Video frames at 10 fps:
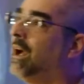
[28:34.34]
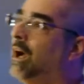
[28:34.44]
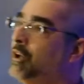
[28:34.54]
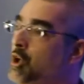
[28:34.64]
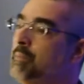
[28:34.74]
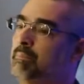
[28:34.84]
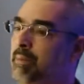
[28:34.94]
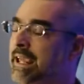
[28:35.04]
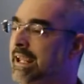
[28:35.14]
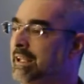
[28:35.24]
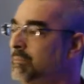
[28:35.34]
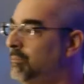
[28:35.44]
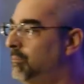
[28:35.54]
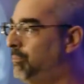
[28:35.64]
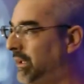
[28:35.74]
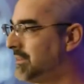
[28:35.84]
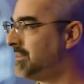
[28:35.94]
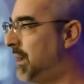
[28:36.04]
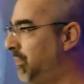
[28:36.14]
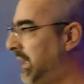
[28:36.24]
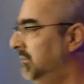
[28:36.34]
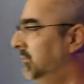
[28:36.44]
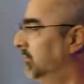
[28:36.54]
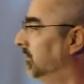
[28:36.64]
A human being builds something,